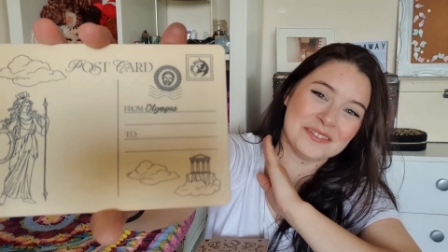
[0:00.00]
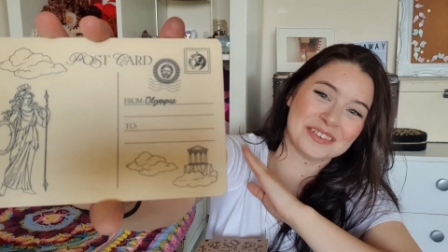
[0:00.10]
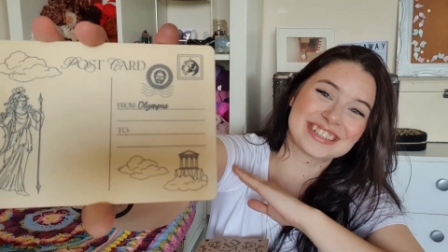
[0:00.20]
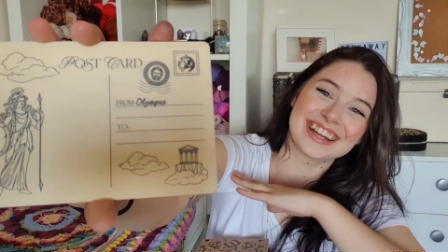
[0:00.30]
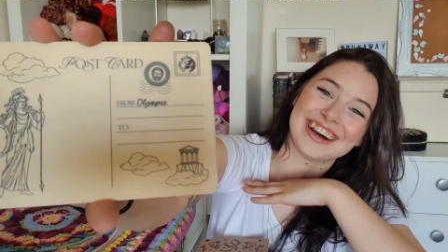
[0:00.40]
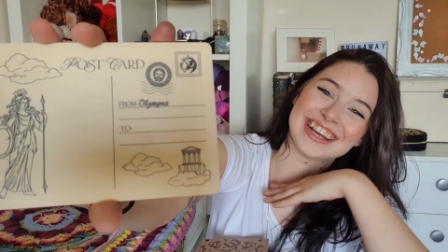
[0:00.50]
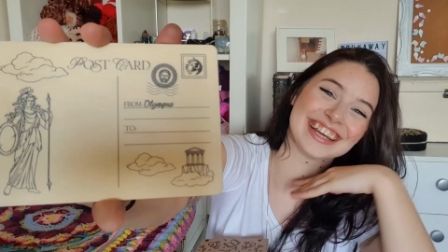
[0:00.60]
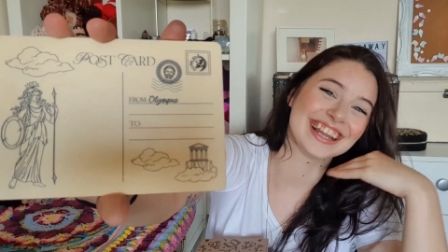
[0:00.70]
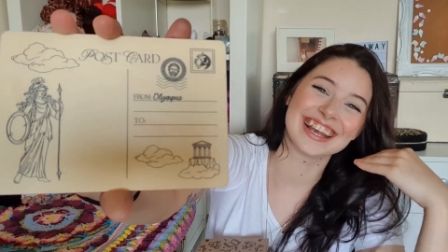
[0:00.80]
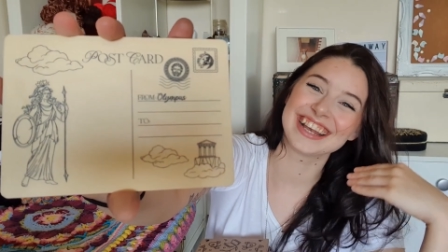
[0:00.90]
which
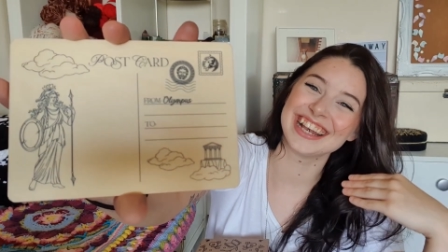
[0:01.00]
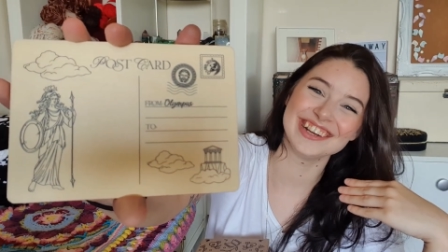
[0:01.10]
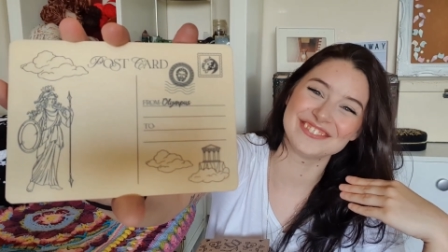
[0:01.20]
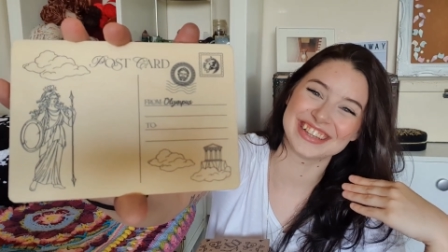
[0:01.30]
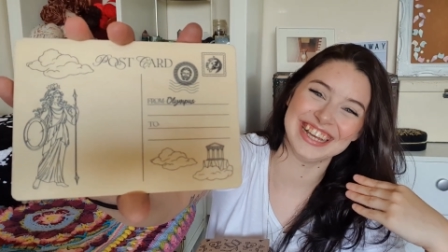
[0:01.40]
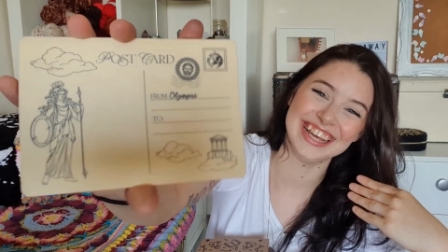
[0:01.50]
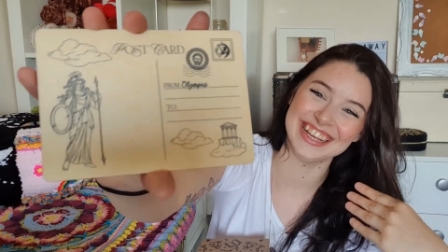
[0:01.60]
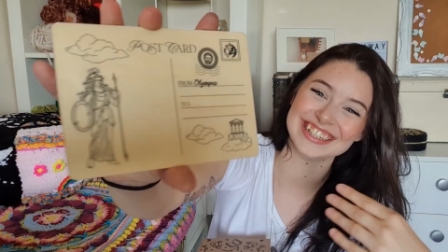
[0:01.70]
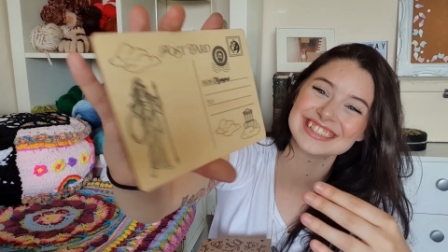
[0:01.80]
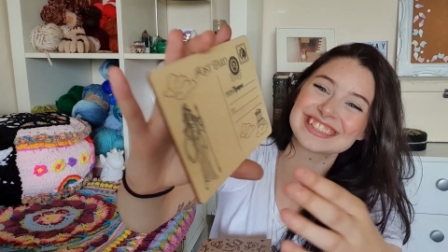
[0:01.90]
I love
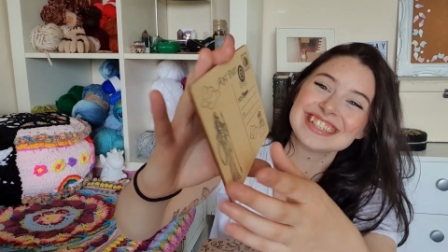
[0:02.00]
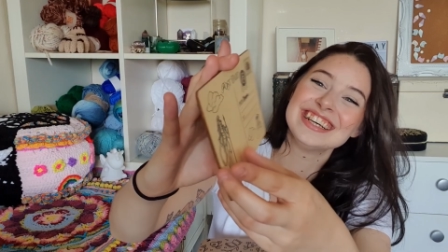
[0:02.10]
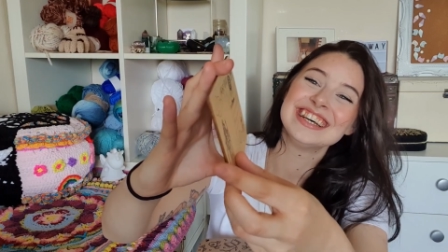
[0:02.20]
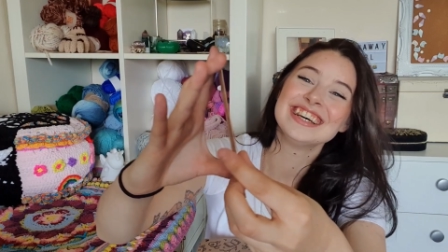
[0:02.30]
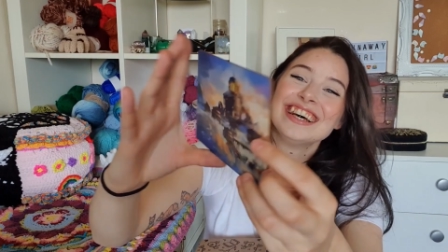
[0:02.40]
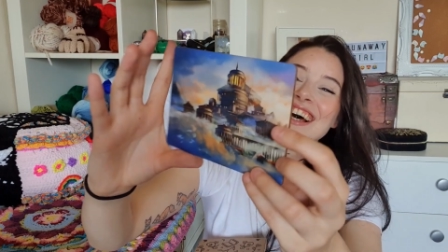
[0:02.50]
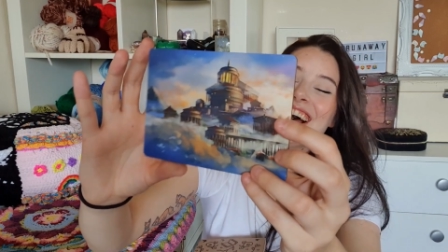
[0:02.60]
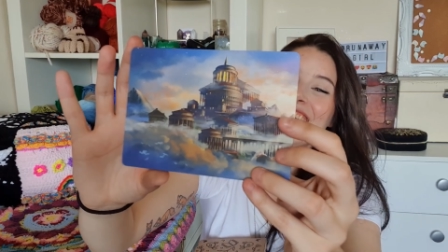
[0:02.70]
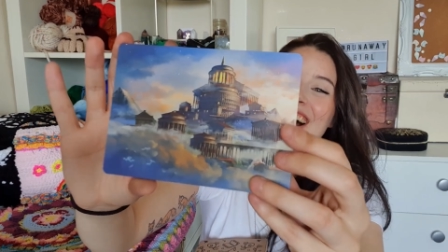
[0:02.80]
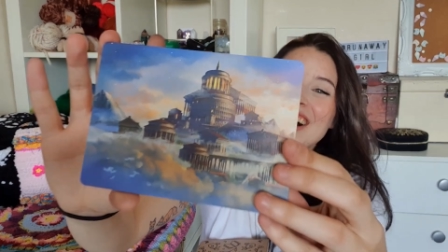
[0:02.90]
this.
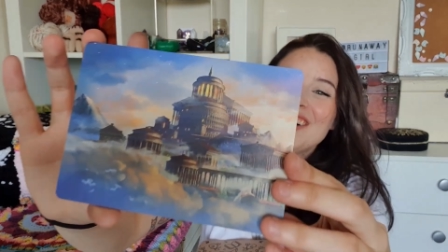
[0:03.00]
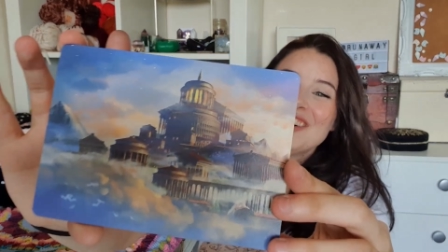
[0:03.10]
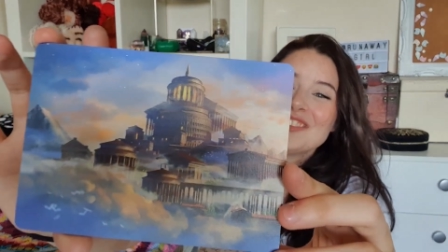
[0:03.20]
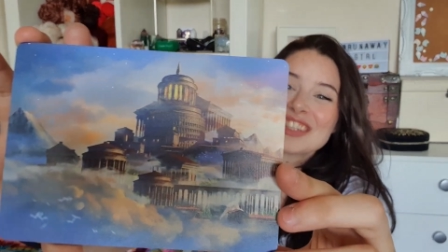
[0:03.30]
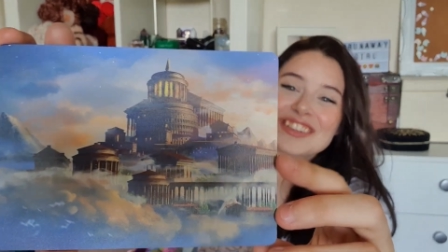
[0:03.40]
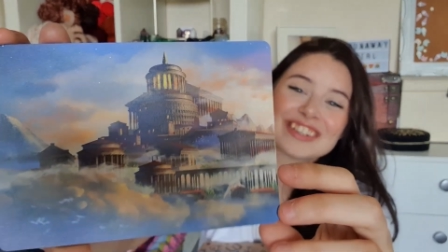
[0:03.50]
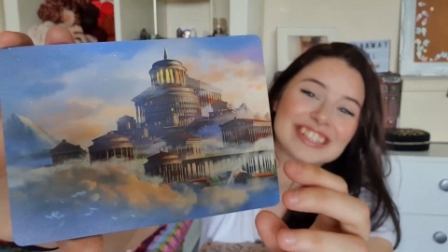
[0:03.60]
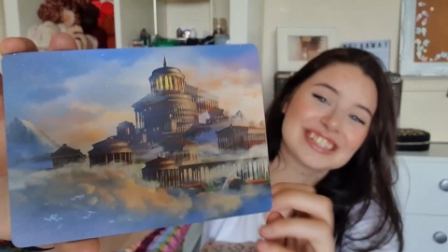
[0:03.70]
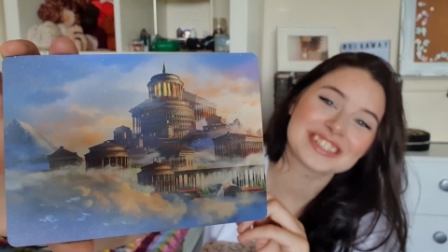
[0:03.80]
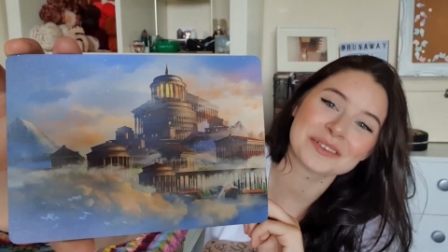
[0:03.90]
Oh my god,
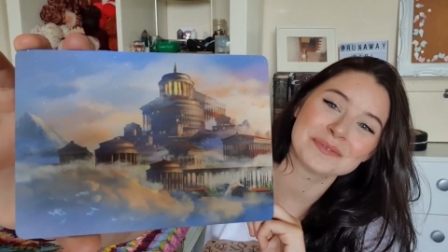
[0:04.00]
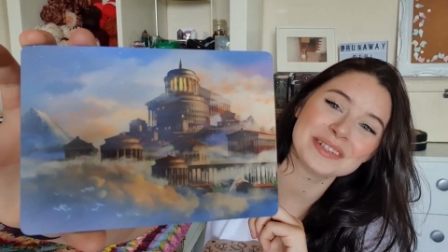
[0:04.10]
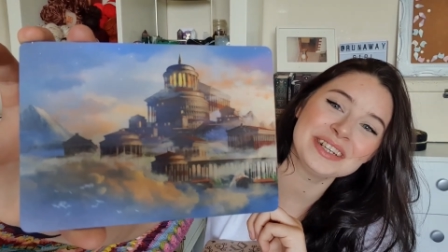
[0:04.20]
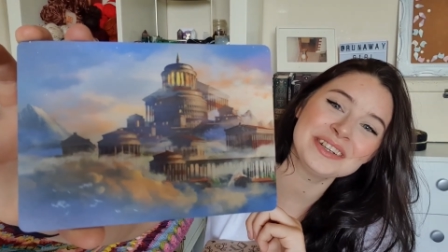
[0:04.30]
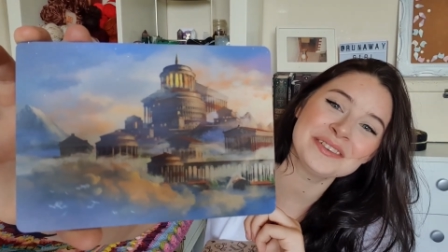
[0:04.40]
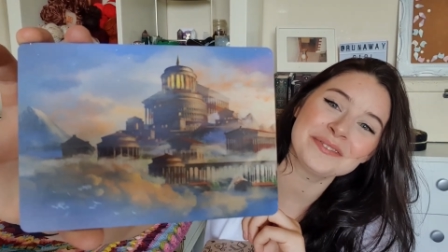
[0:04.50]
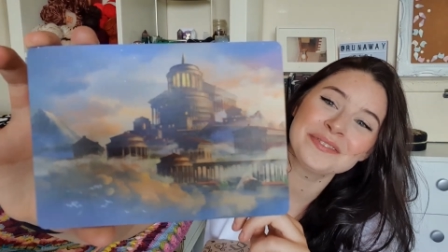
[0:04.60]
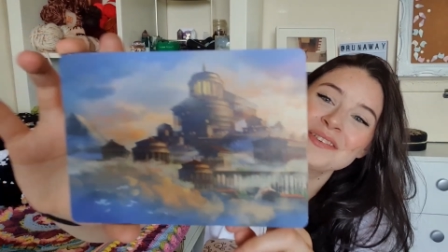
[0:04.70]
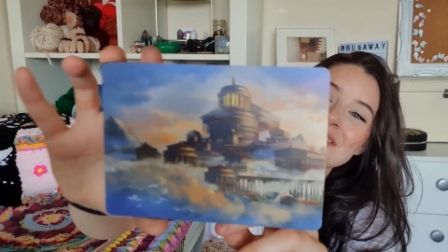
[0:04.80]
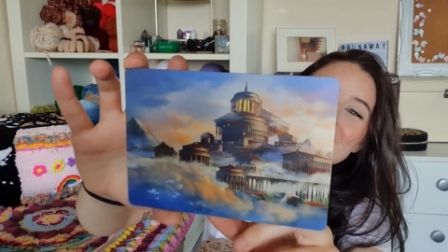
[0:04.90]
it's so
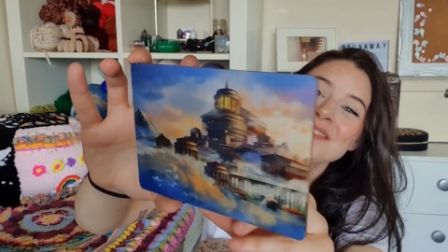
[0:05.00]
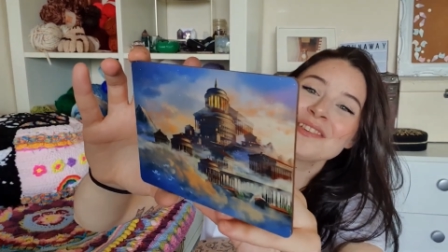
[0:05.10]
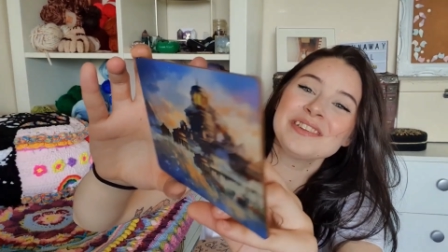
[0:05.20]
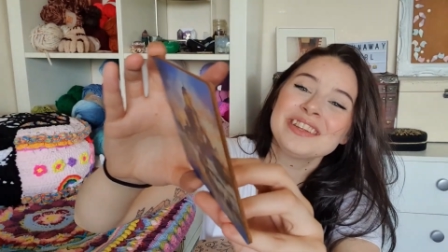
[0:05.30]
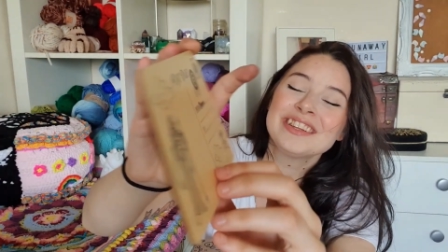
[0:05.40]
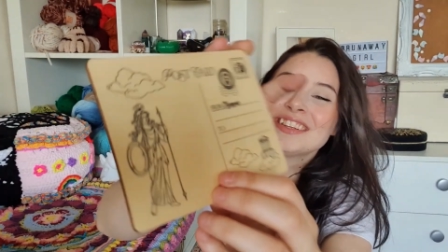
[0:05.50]
beautiful.